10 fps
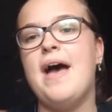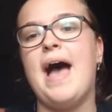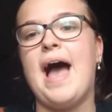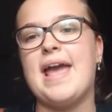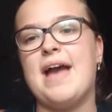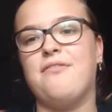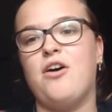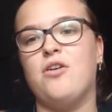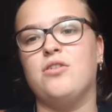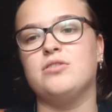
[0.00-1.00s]
I have
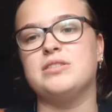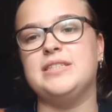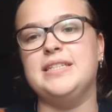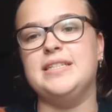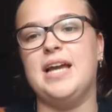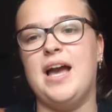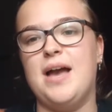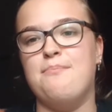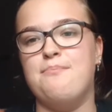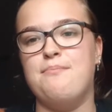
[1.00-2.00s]
all the
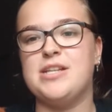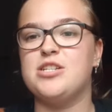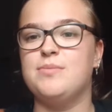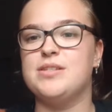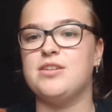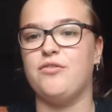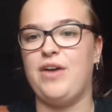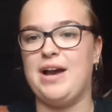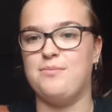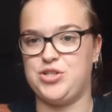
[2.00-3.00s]
measurements of
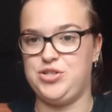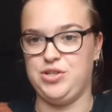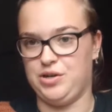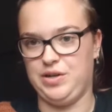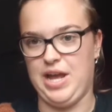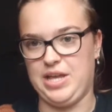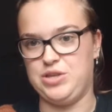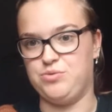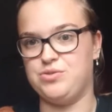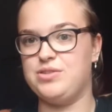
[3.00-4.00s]
how much yarn I
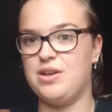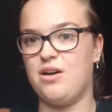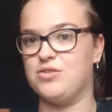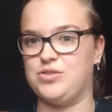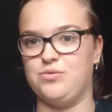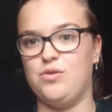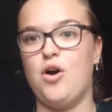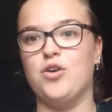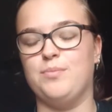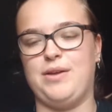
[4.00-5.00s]
used also
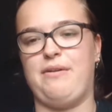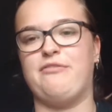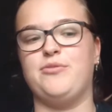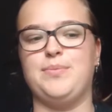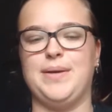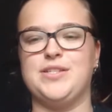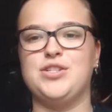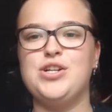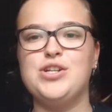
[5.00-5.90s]
on my Ravelry page.